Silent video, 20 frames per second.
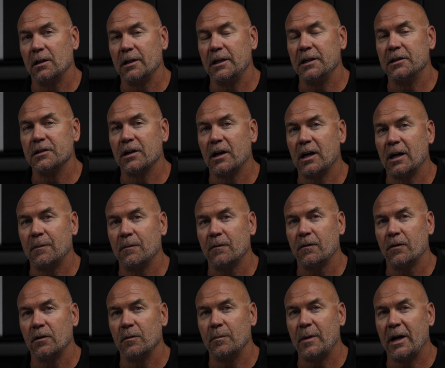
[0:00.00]
lead time
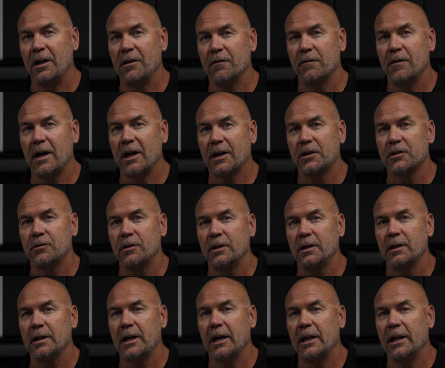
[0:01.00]
for manufacturing.